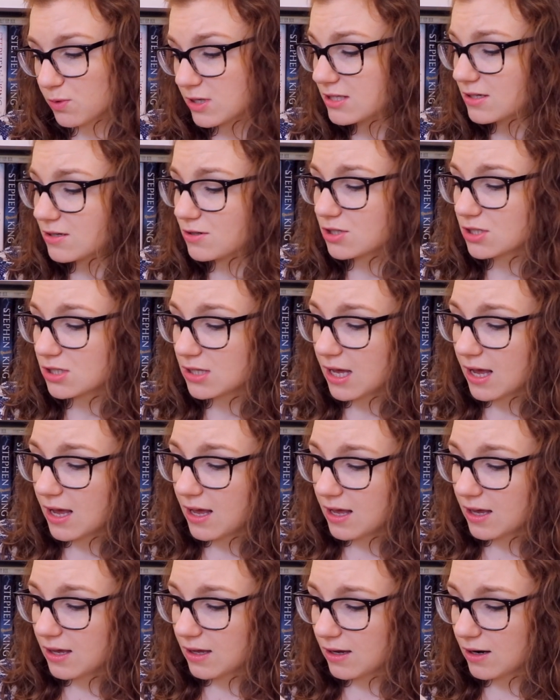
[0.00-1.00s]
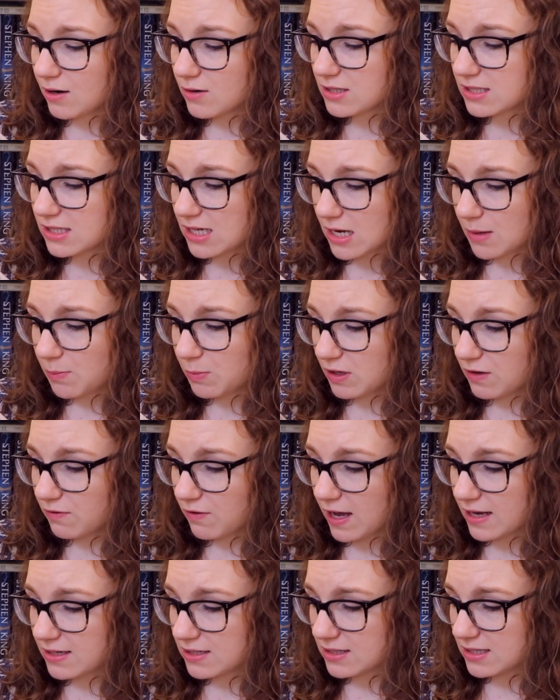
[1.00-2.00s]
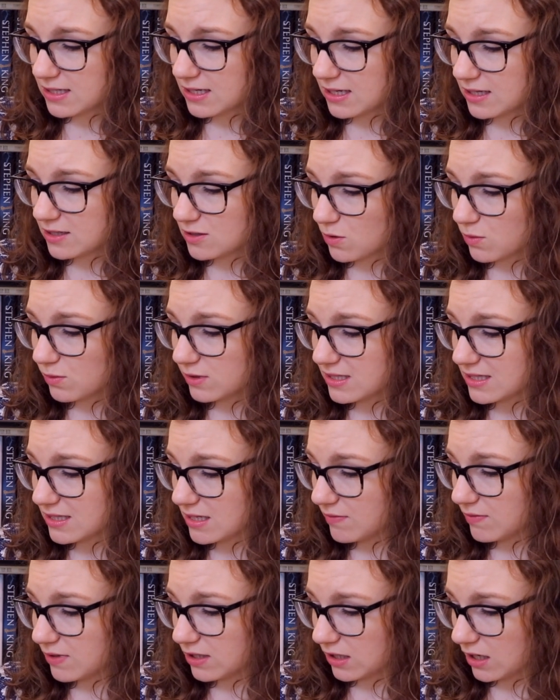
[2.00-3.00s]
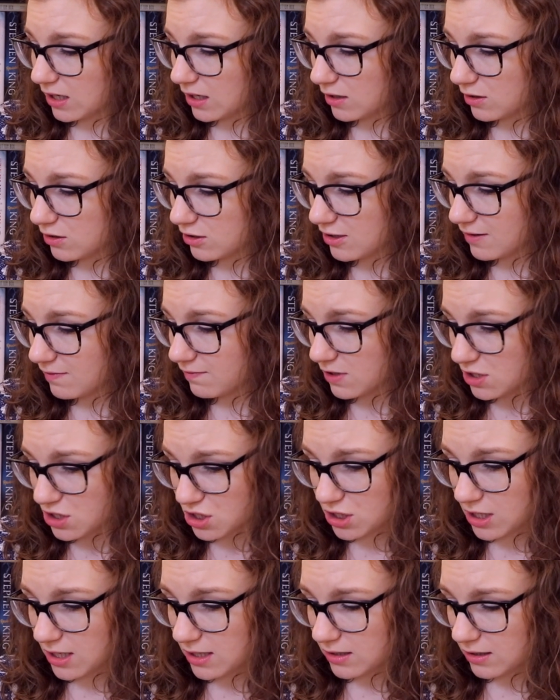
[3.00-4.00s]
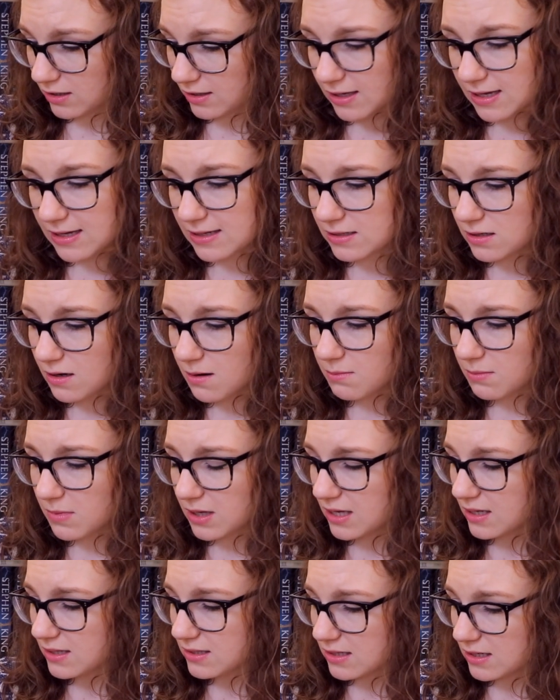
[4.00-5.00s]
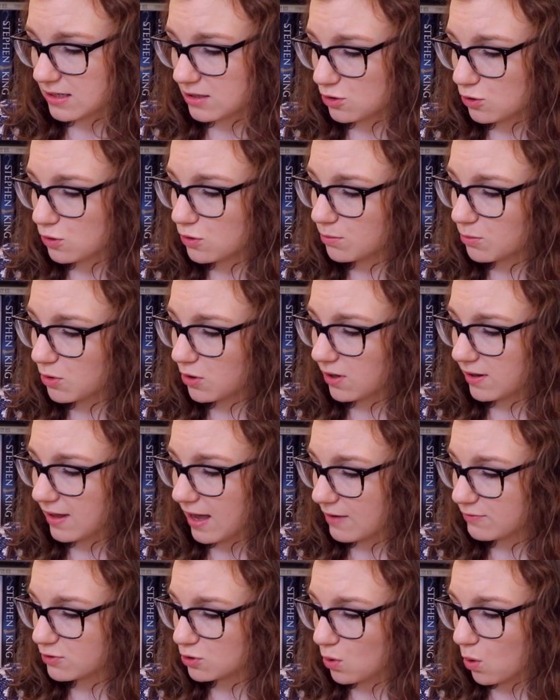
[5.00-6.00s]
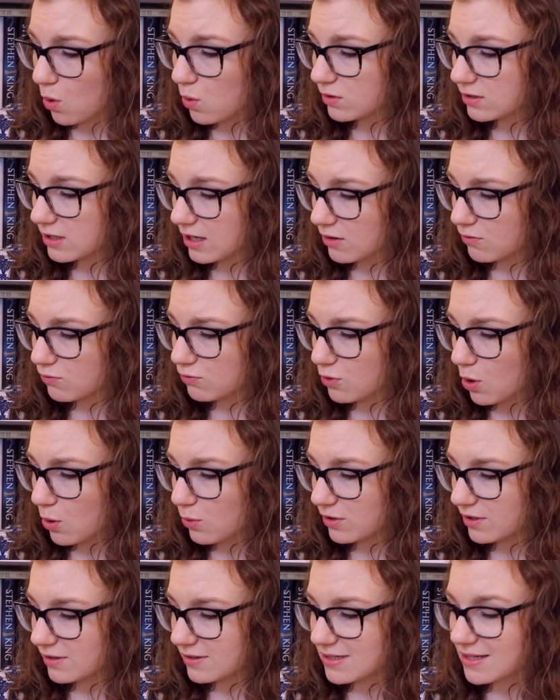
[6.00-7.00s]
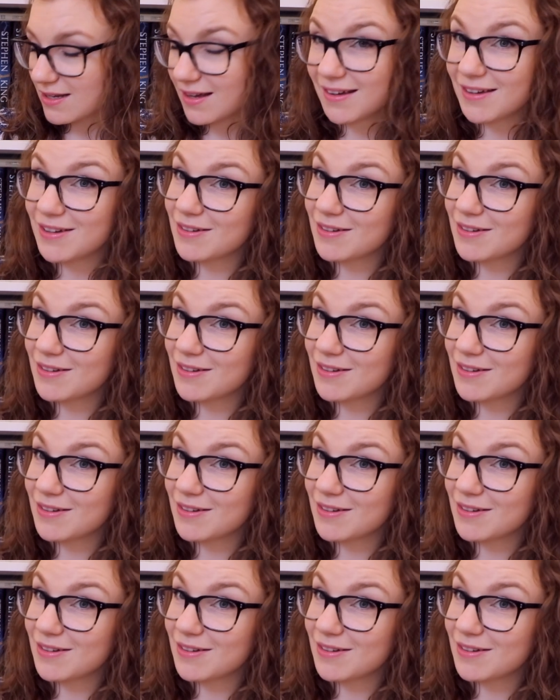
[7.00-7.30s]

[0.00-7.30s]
wizards. Here is to epic fantasy as only Stephen King could envision it. A kingdom is in turmoil after old King Roland